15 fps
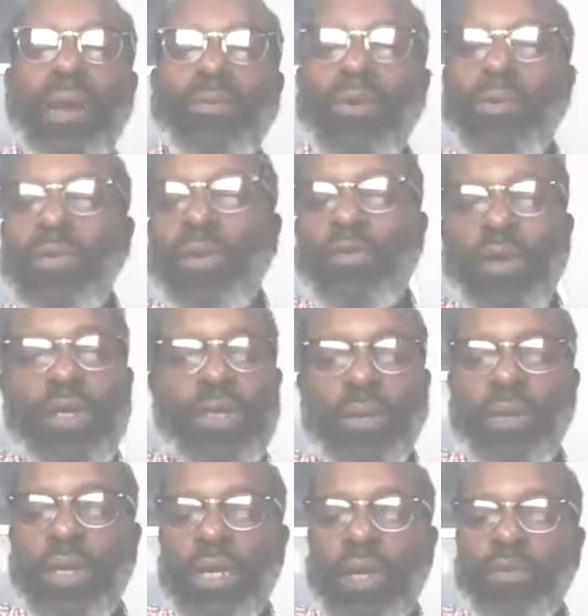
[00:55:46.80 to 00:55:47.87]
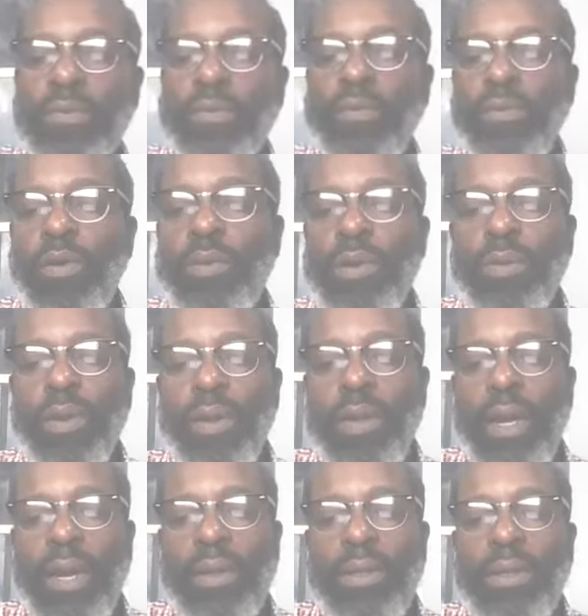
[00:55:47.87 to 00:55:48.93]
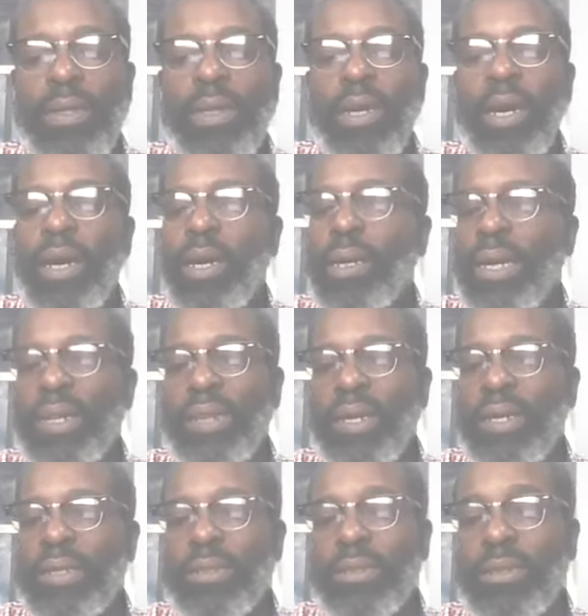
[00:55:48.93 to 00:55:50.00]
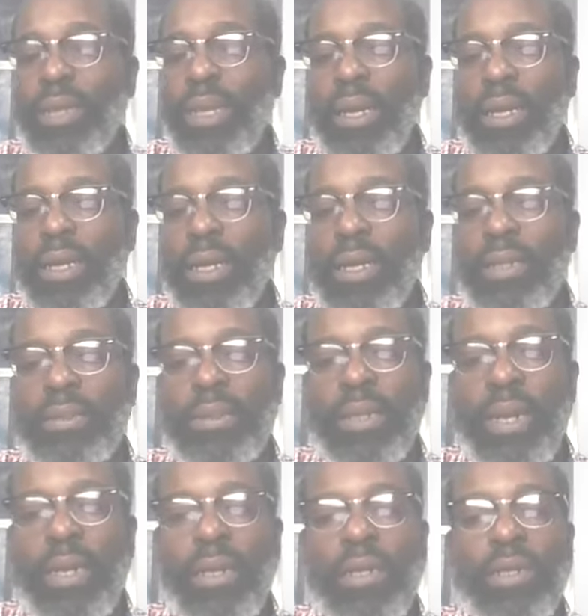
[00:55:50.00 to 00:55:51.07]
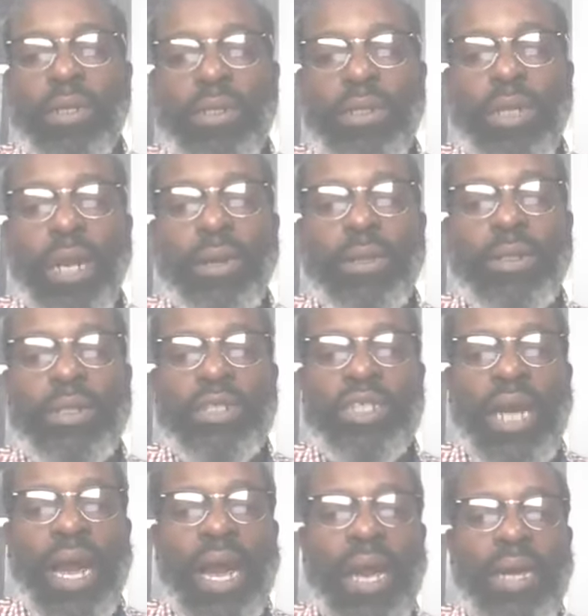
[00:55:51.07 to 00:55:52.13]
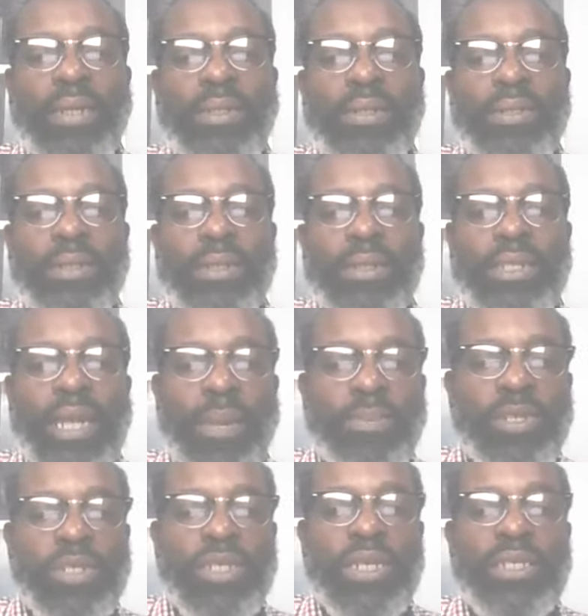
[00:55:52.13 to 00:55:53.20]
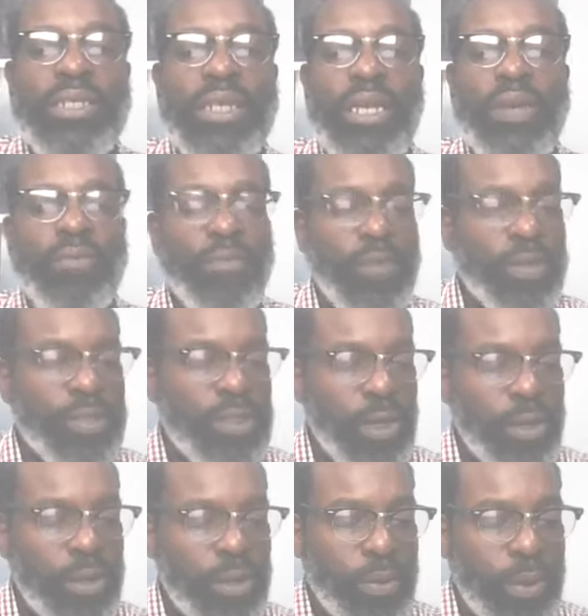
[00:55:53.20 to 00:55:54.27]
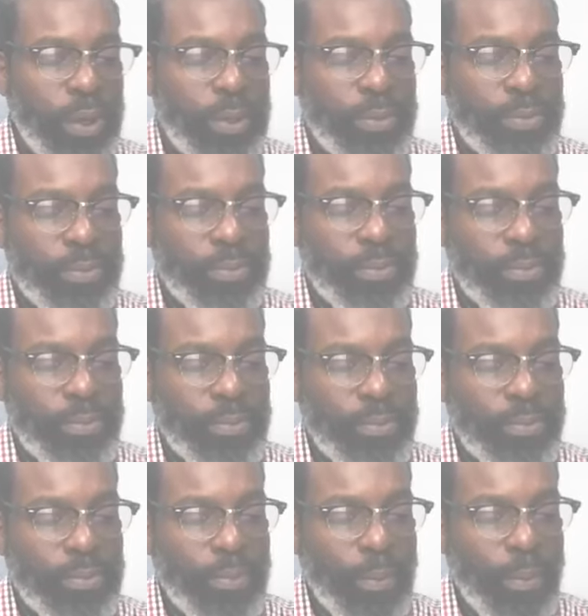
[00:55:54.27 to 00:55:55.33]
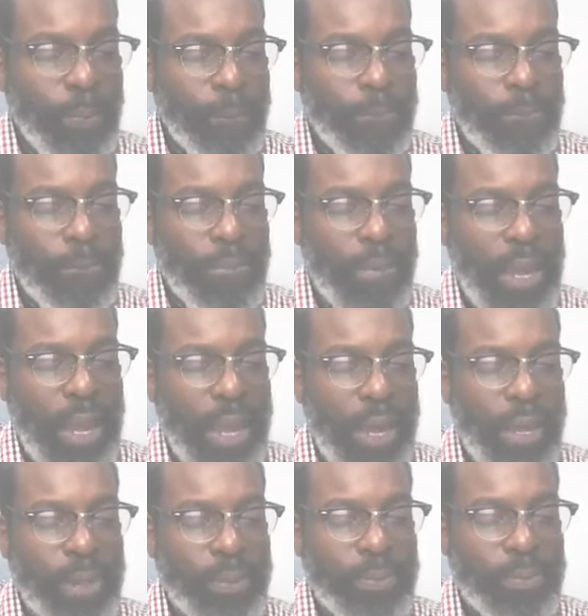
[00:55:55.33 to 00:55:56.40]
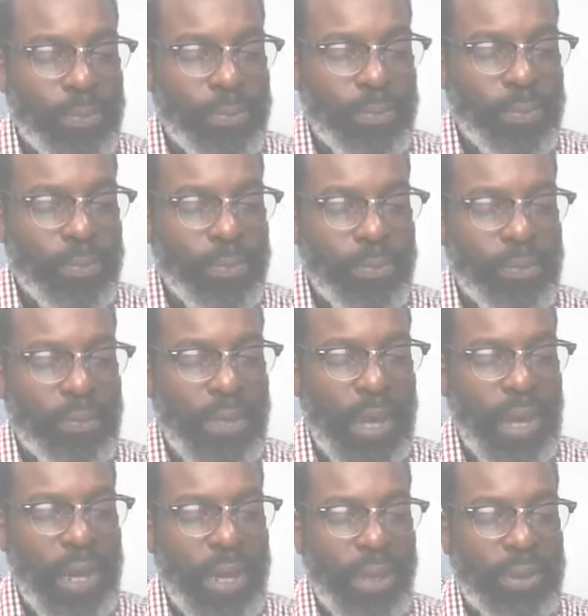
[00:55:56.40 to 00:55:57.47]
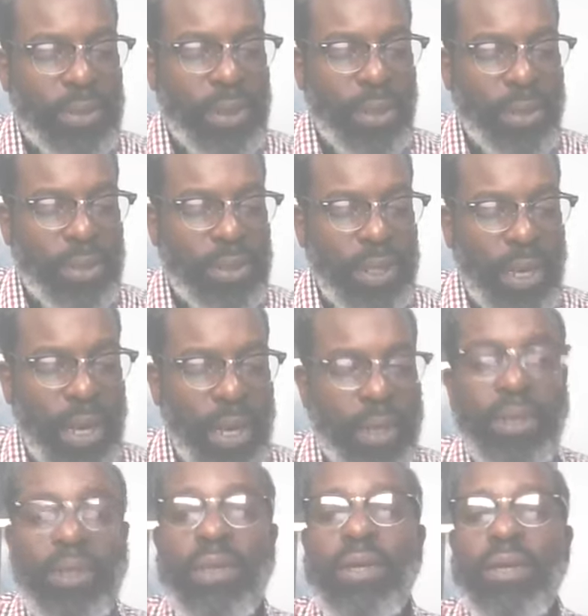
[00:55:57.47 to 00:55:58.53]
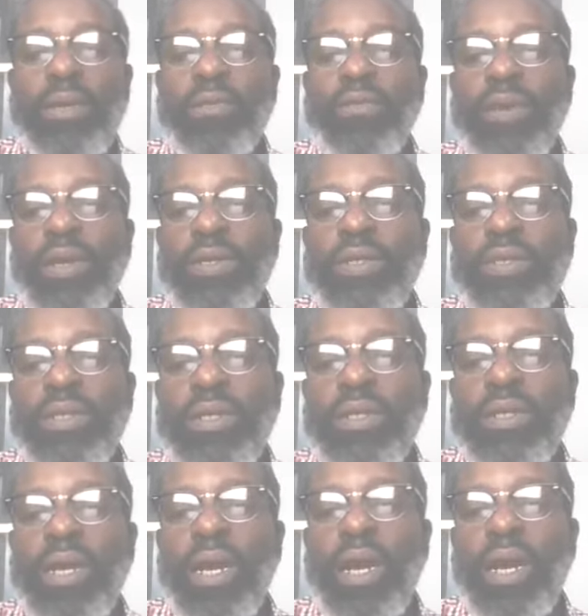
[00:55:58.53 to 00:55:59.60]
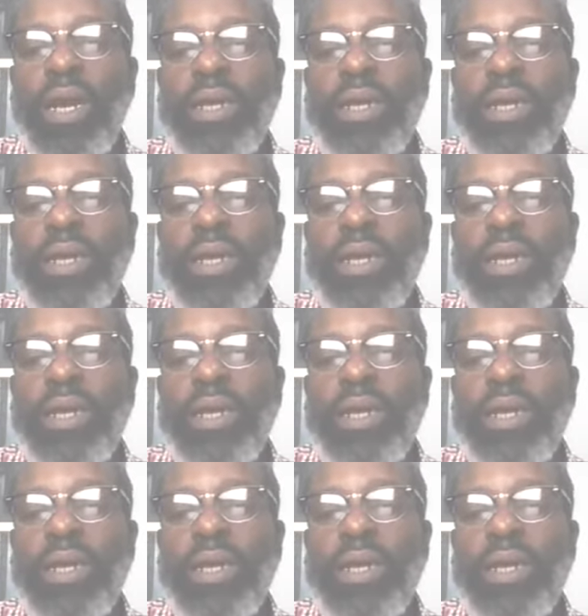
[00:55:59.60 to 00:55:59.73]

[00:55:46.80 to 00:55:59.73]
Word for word: one more verse I want to give you before we roll out. Uh, I think this is all I can get tonight. Turn to John chapter 16, verse 33. Yeah. Yeah. Turn to John verse uh,